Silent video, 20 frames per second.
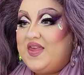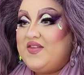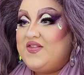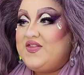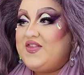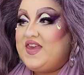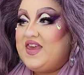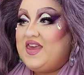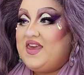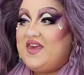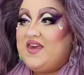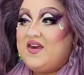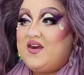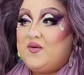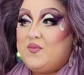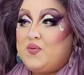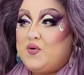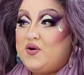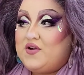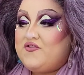the
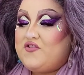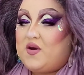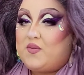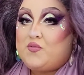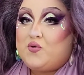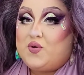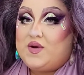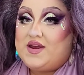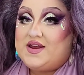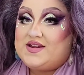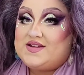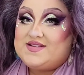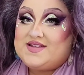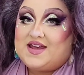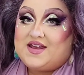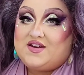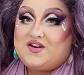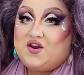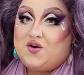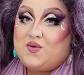pork chop queens
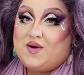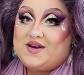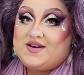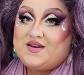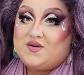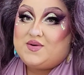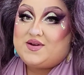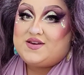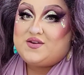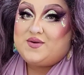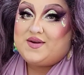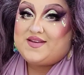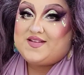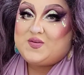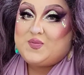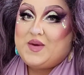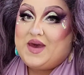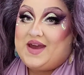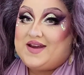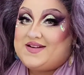had no idea what to
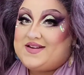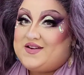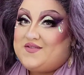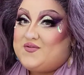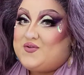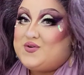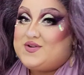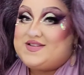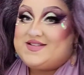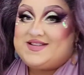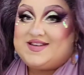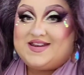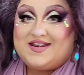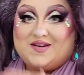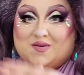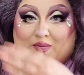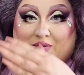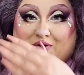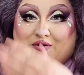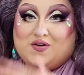expect. And of course,
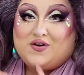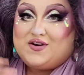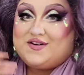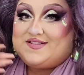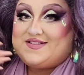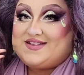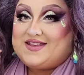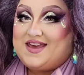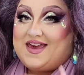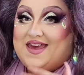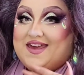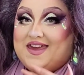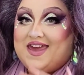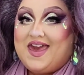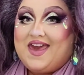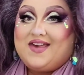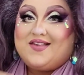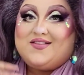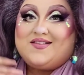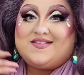Tina Burner is like,
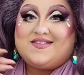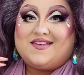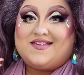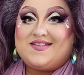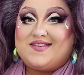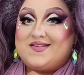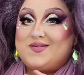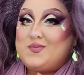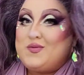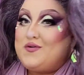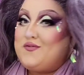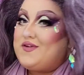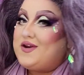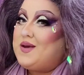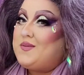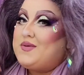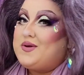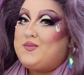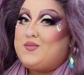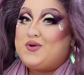hey, let's get this moving.
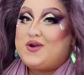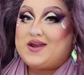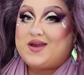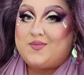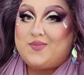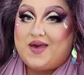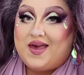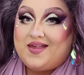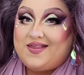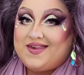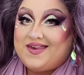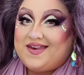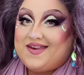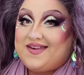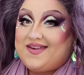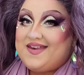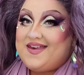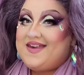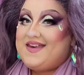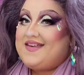I'm going to bring up
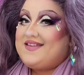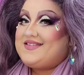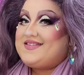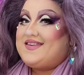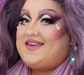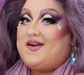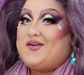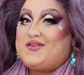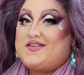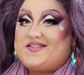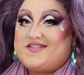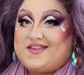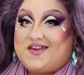Elliott, see how this